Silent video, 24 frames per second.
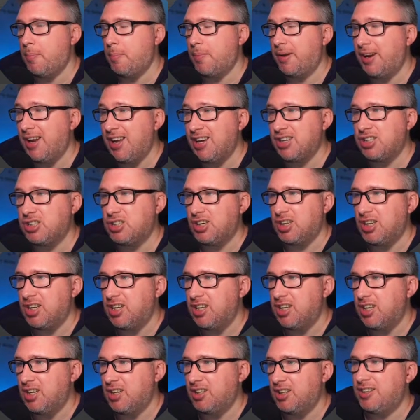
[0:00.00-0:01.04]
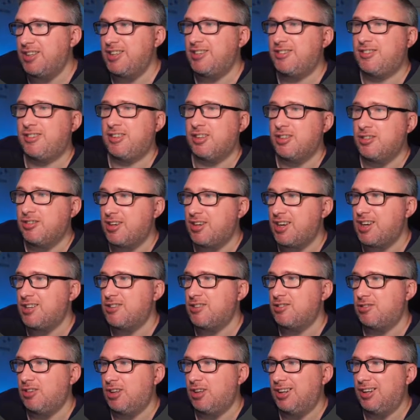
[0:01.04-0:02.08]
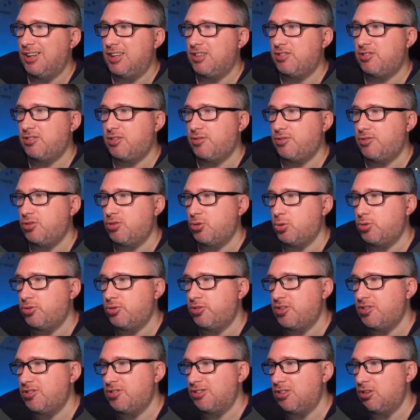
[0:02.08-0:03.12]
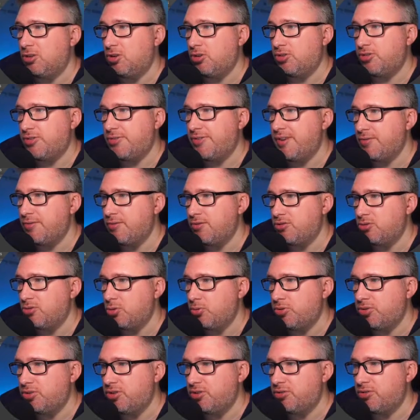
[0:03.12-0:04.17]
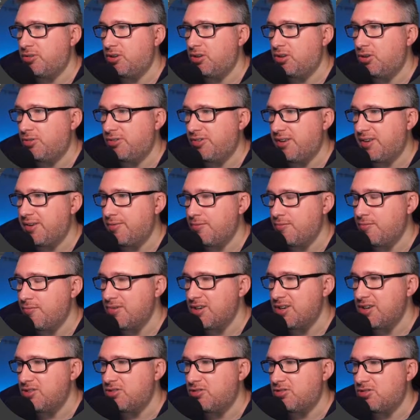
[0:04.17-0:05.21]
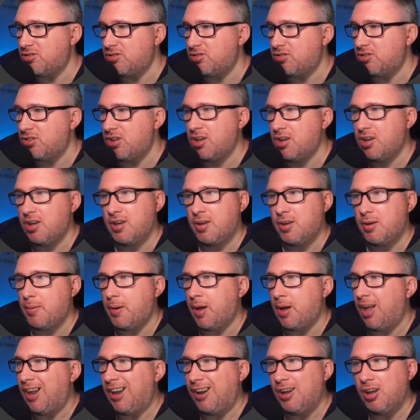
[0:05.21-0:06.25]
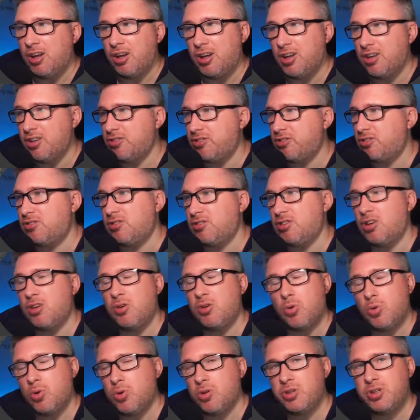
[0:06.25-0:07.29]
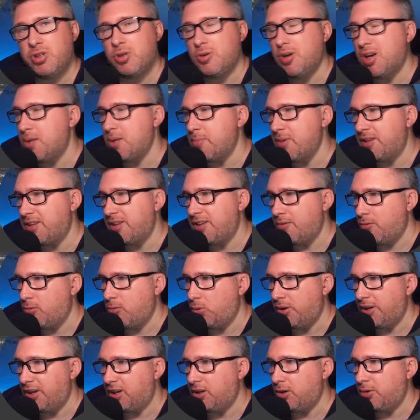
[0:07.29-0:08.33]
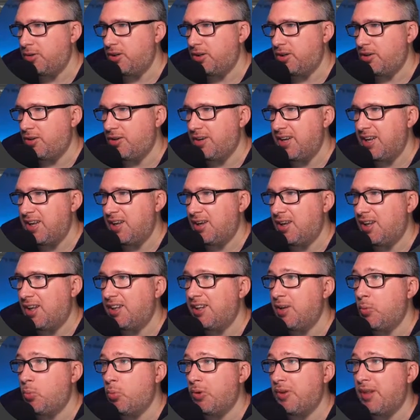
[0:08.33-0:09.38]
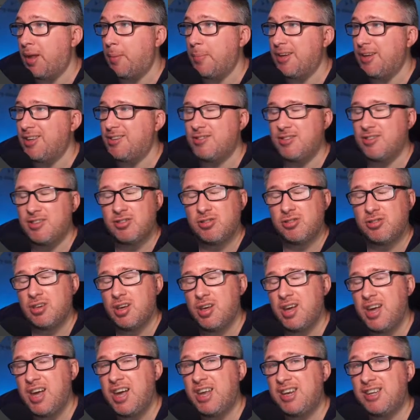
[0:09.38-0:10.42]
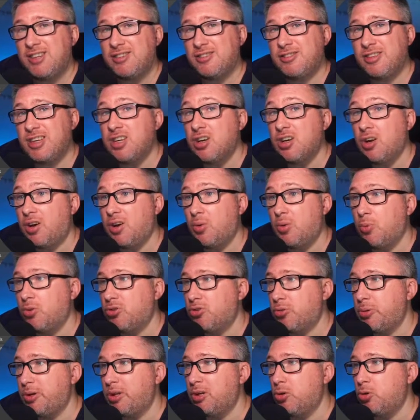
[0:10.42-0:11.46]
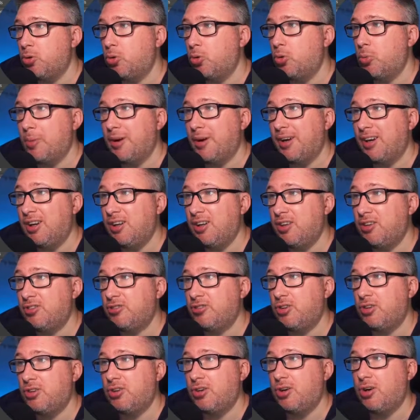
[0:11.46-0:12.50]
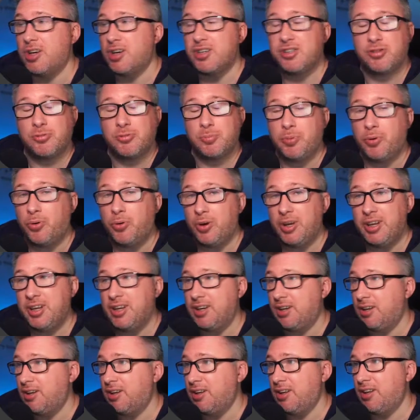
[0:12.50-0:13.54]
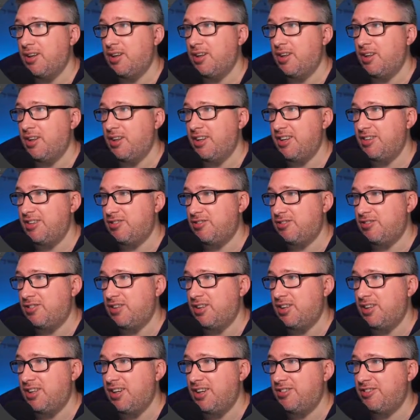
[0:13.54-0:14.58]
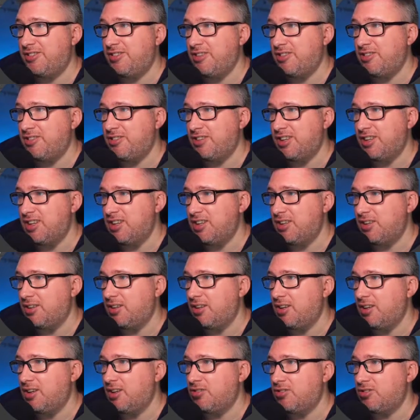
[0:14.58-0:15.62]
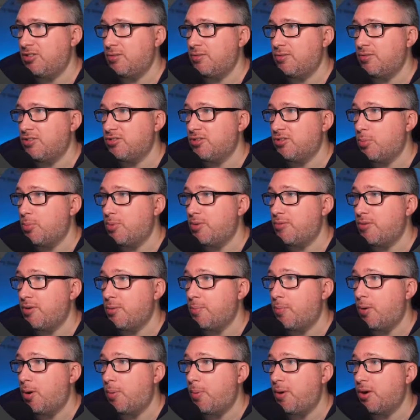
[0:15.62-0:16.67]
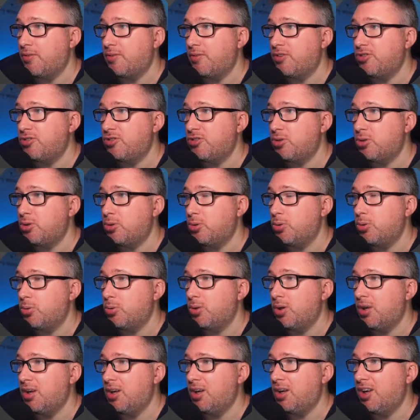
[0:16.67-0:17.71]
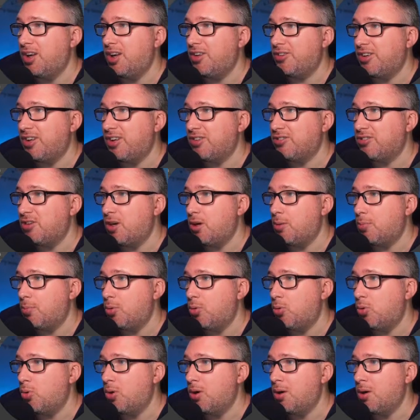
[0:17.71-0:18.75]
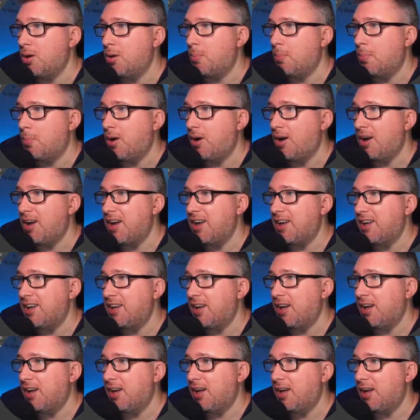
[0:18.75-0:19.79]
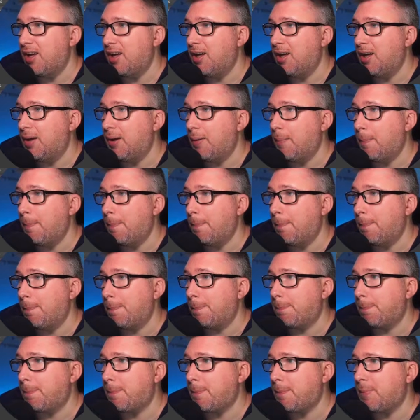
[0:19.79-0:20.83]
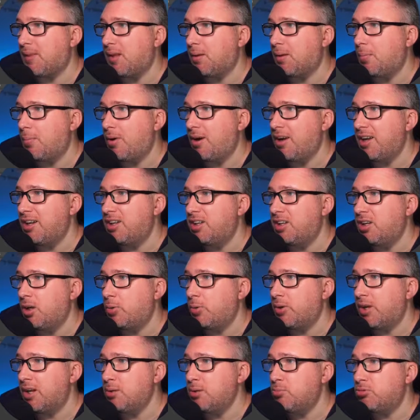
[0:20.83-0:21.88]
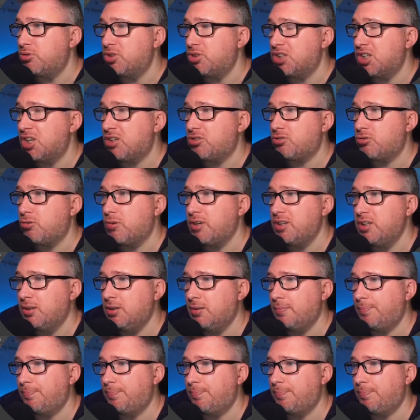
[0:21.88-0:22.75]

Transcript: but actually this contains a list of sources, lots of different sources for lots of different reasons, alerts, you name it, they're all included on here. And then what that means is any scene that I want to include all my alerts on, I just pull in this nested scene. So for example, if I pop over to, as an example, my my no game chat screen,